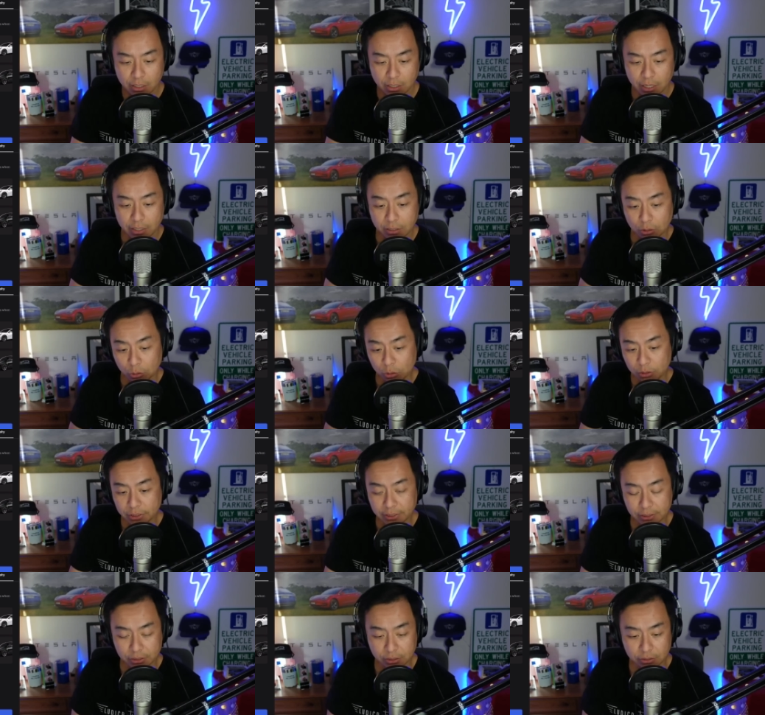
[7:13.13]
And then
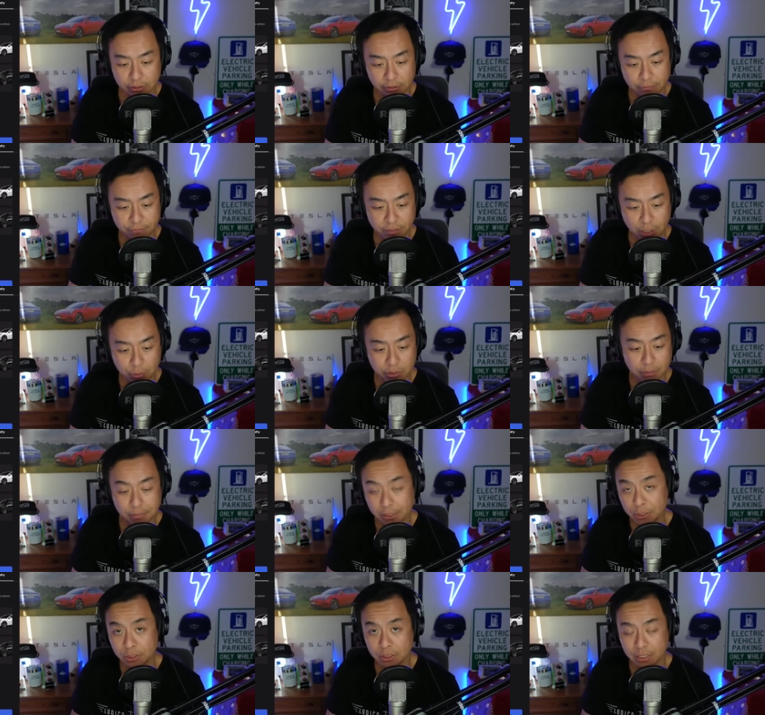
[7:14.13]
loyalty. So if I were to
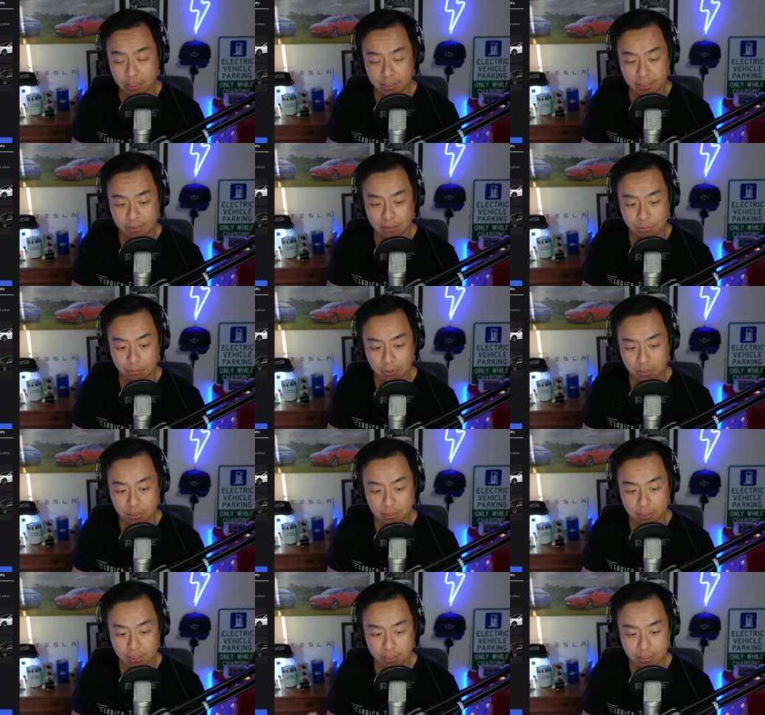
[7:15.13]
purchase another Tesla
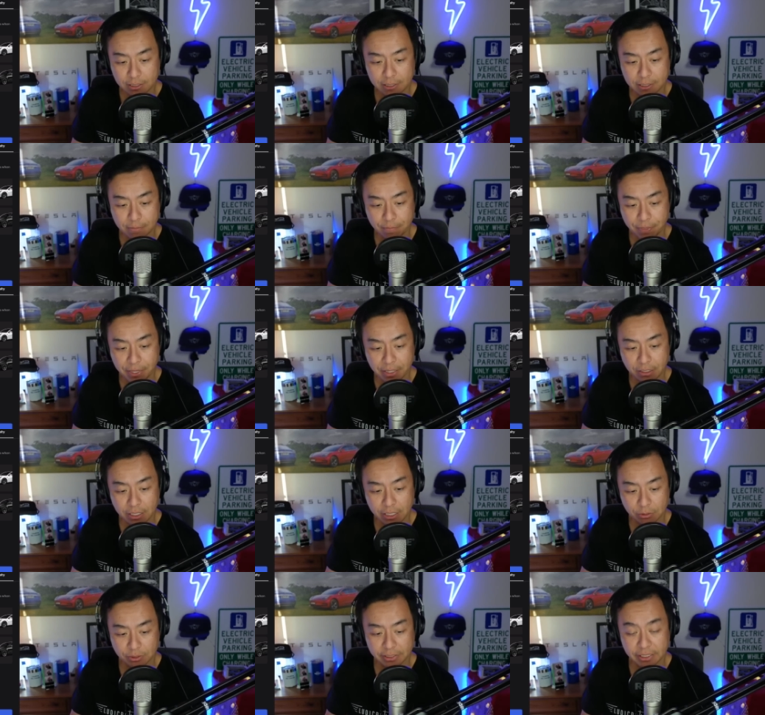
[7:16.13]
product, then
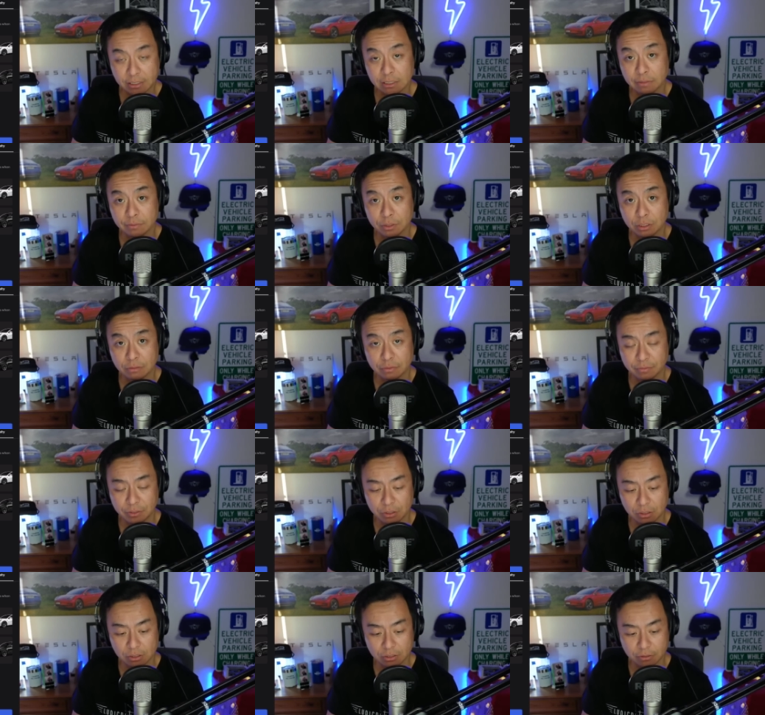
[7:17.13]
I also get
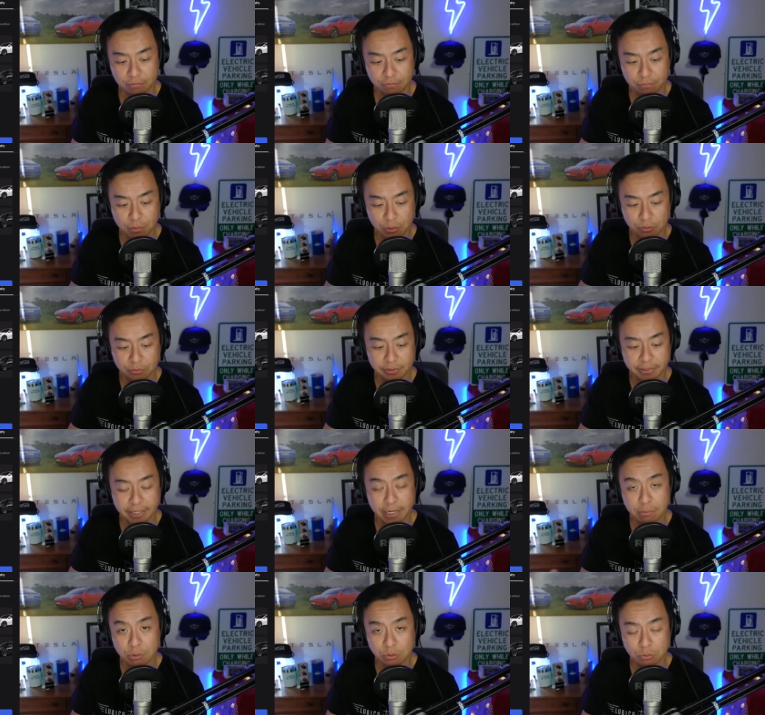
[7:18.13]
$750 off Model 3
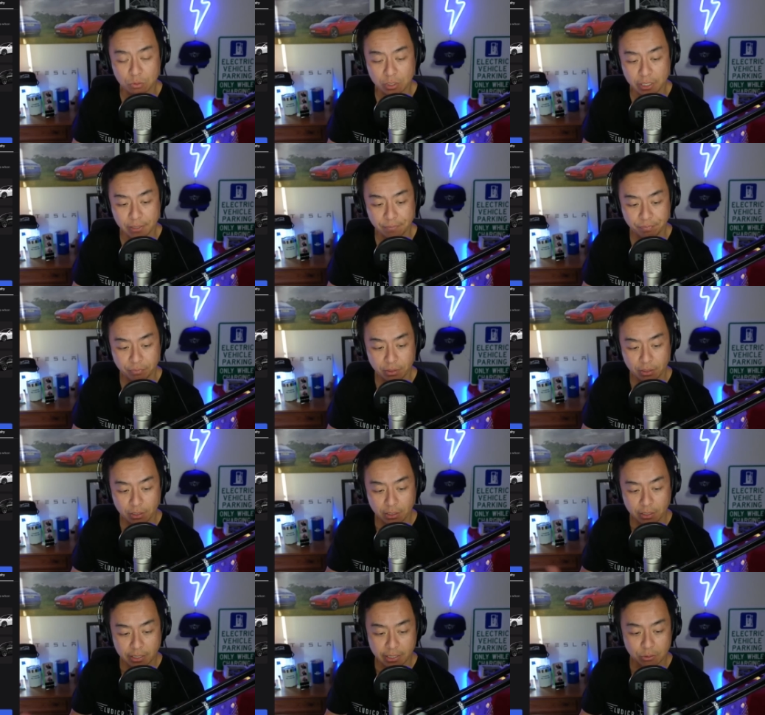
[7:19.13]
and Model Y,
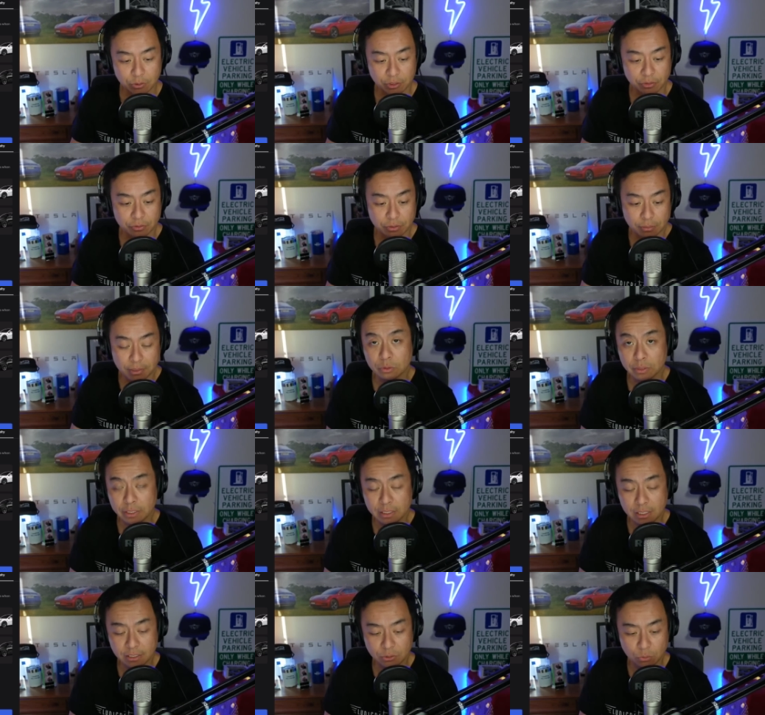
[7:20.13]
and also 3 months
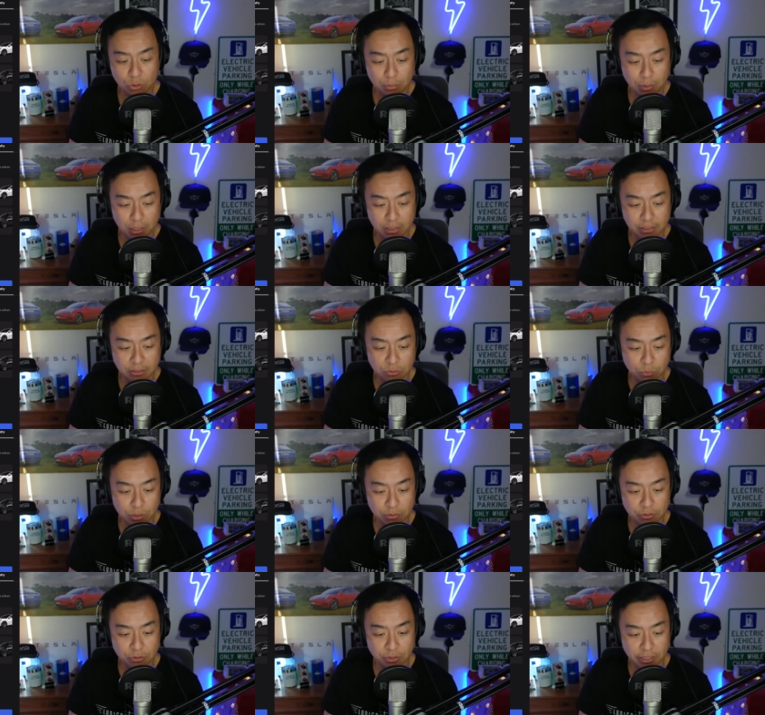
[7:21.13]
Enhanced Autopilot as
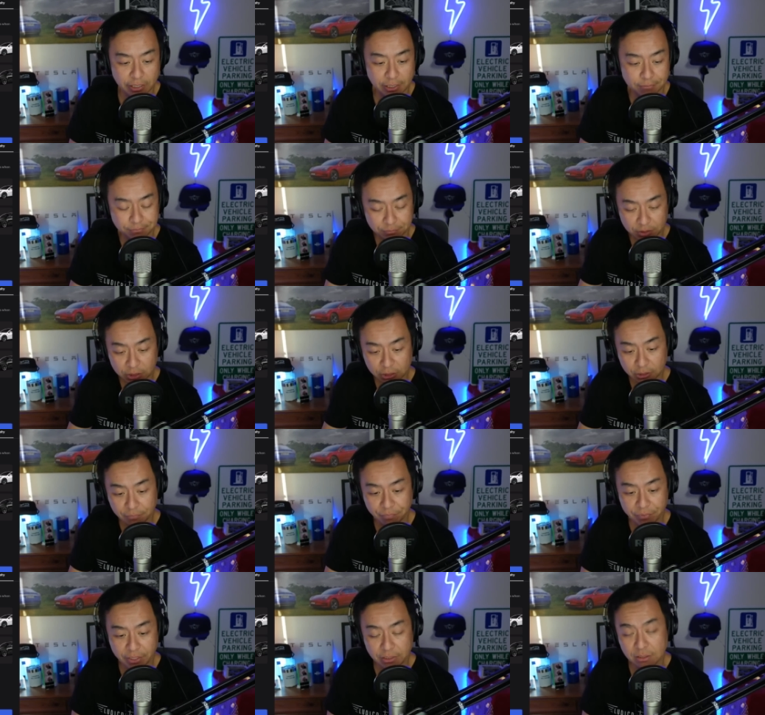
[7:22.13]
well to try out. So
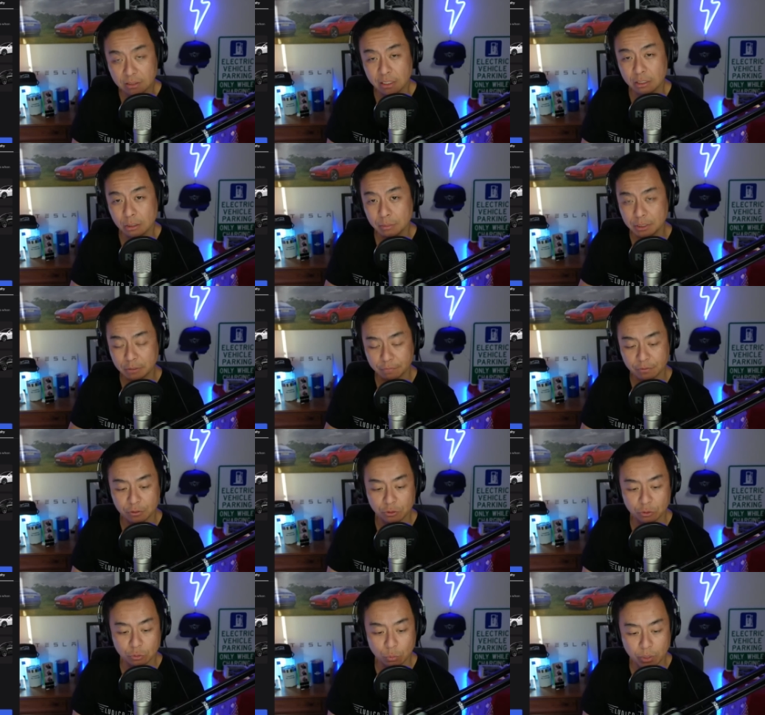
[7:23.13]
that's a little bit different
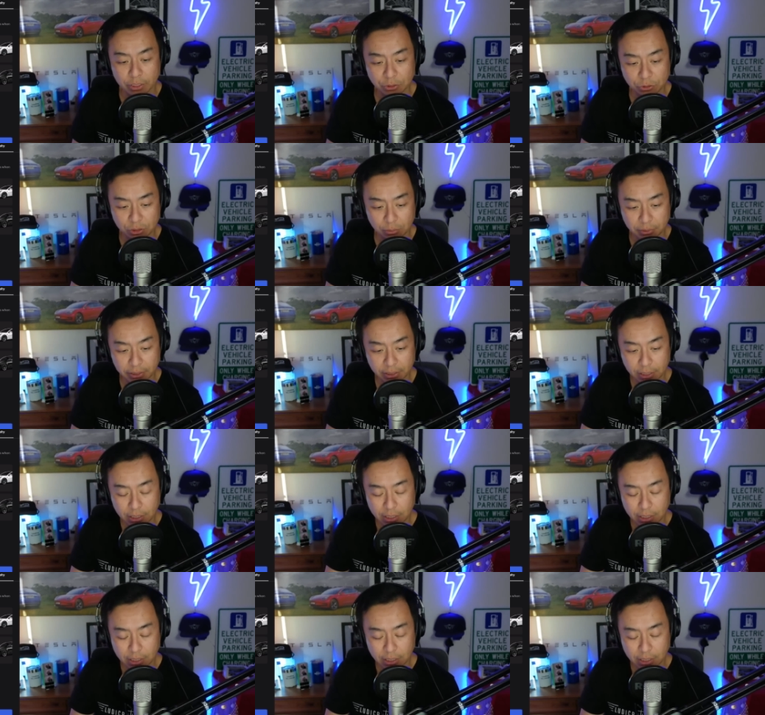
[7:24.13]
to what it used to be